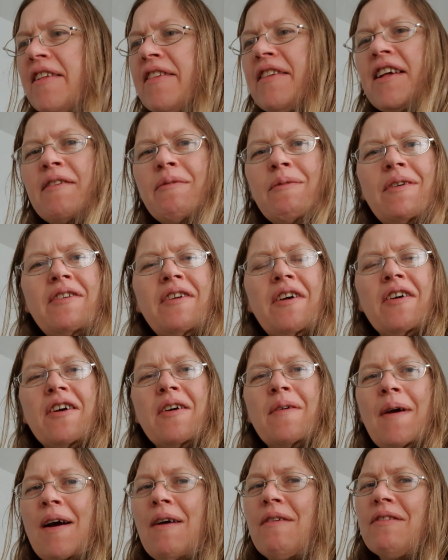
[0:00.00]
Sundays when we don't
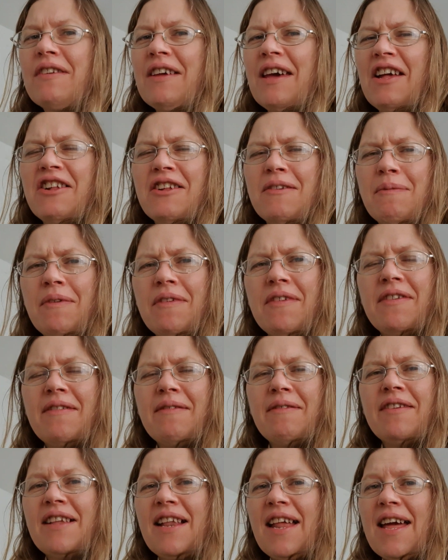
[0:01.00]
go out, catch up on
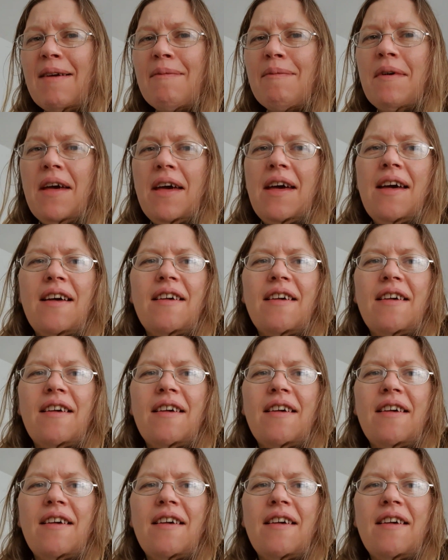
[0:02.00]
some sleep.